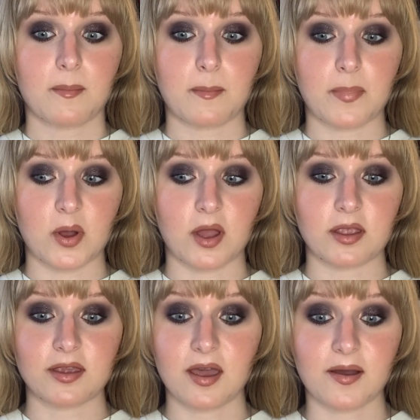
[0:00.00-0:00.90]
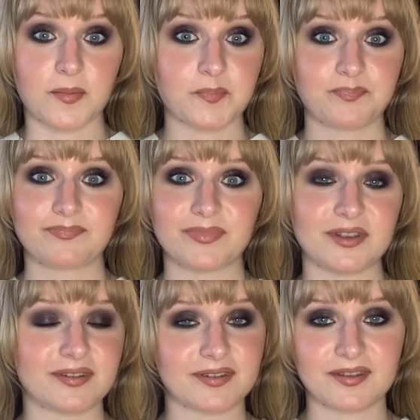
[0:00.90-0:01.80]
But yeah,
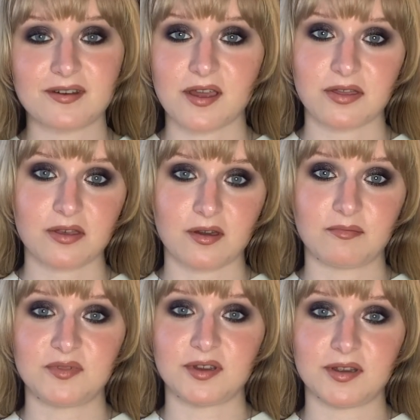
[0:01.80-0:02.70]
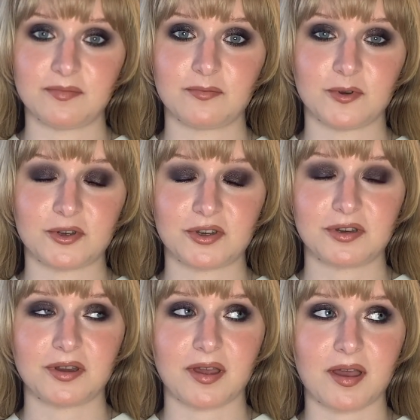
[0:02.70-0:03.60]
this is the 9th update, which
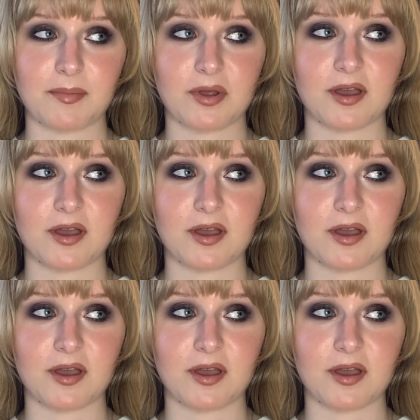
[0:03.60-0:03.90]
I